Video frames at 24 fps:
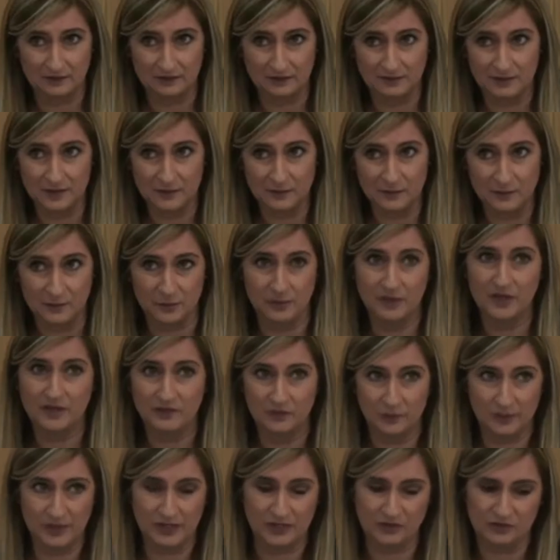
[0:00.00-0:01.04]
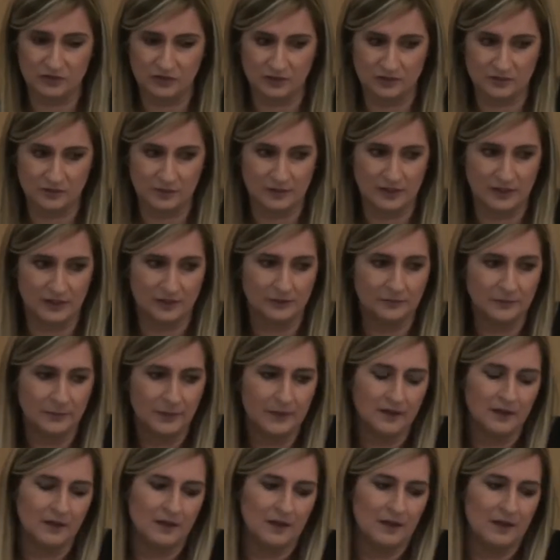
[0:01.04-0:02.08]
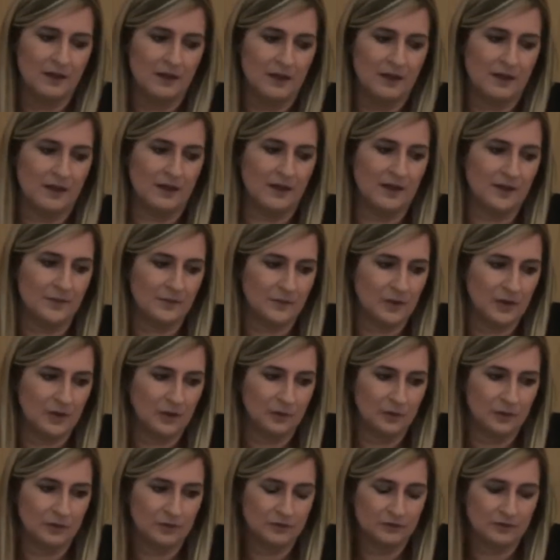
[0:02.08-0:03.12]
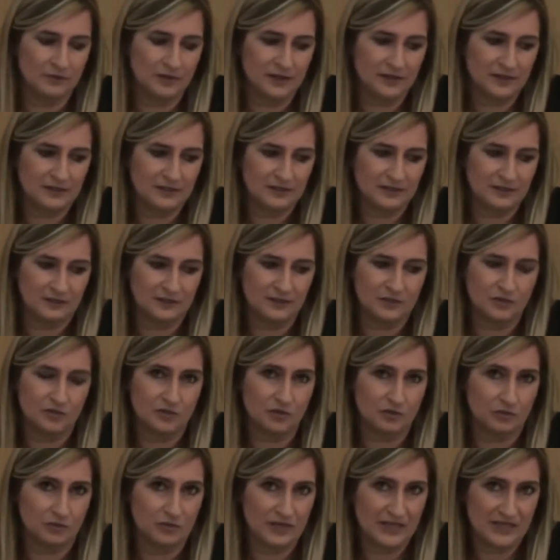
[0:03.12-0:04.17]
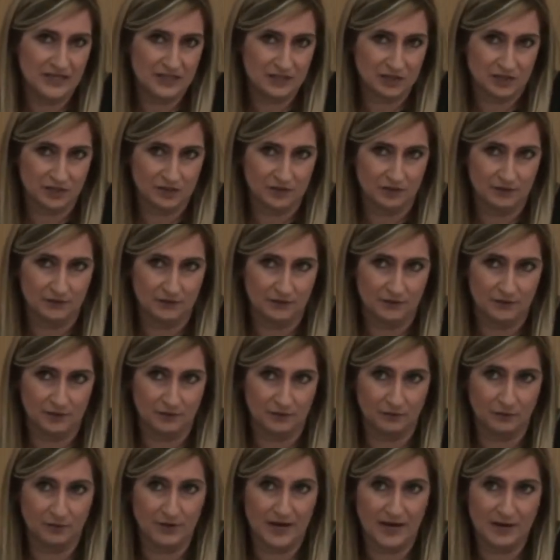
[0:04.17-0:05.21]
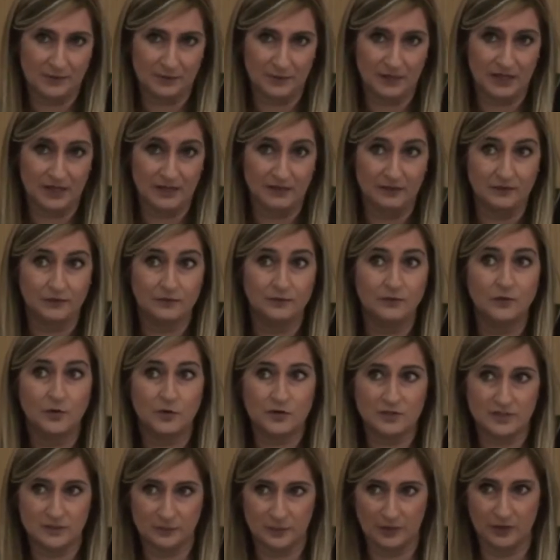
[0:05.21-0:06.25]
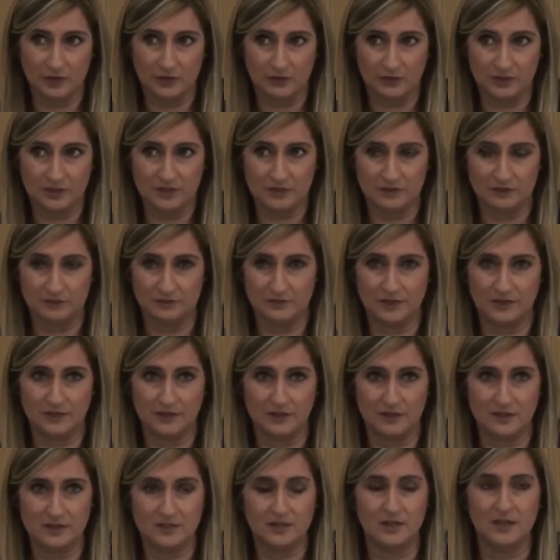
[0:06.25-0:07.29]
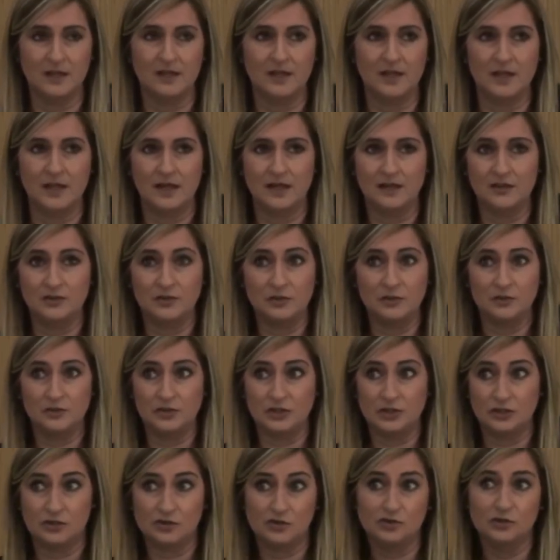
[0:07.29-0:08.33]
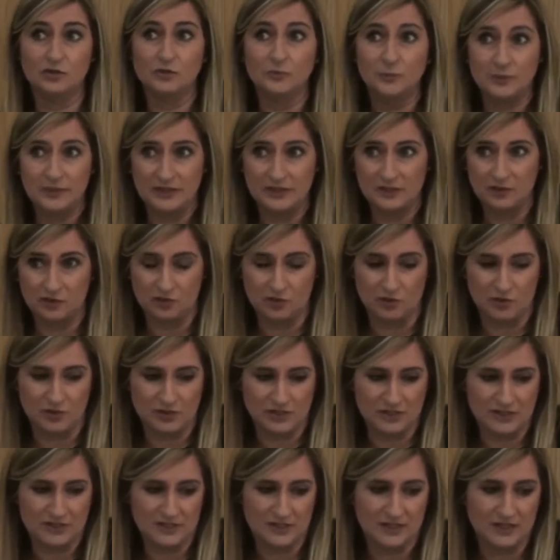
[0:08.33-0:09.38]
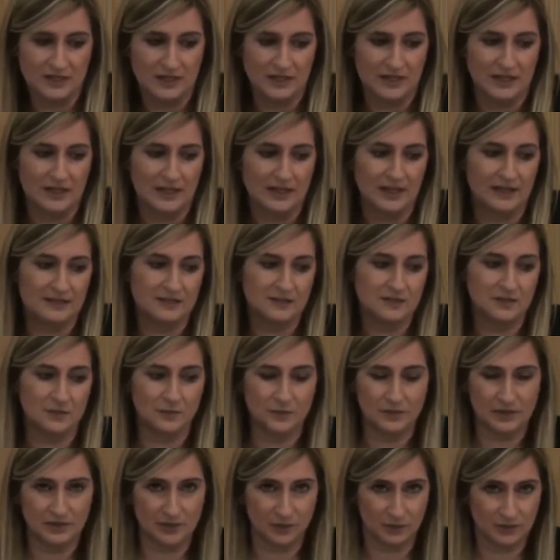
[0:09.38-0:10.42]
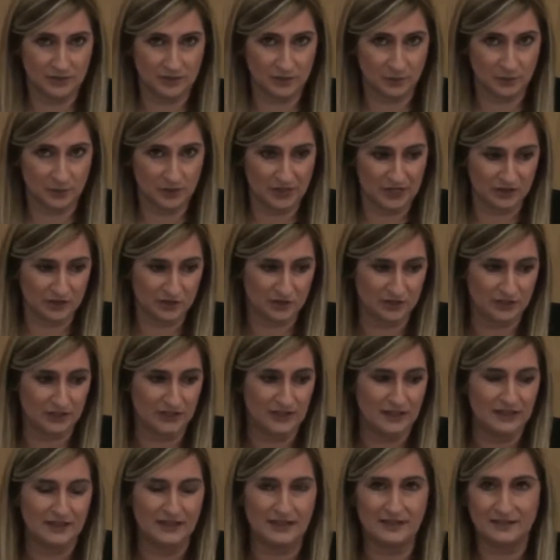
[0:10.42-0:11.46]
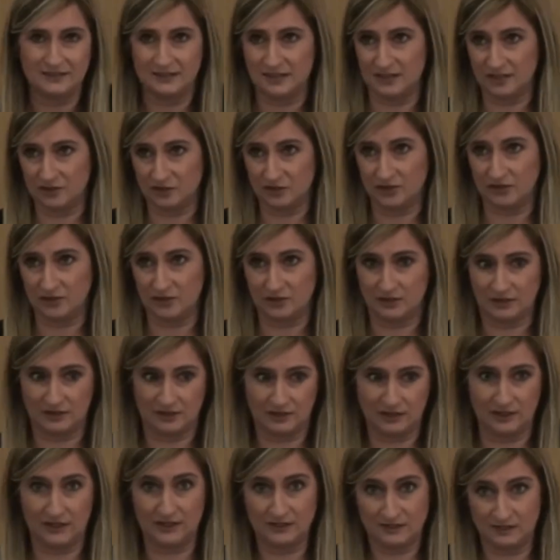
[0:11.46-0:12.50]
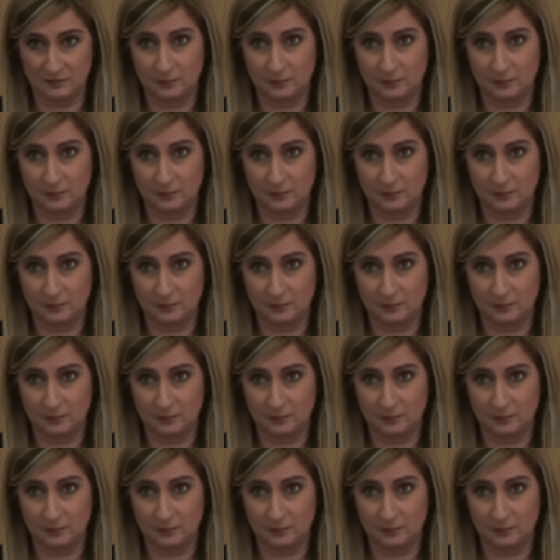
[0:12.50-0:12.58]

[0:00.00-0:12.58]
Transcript: sleep-deprived patient as well. We'll find that the duration of REM in the first period of the night, and usually it should be the shortest, in somebody with depression, it's actually it's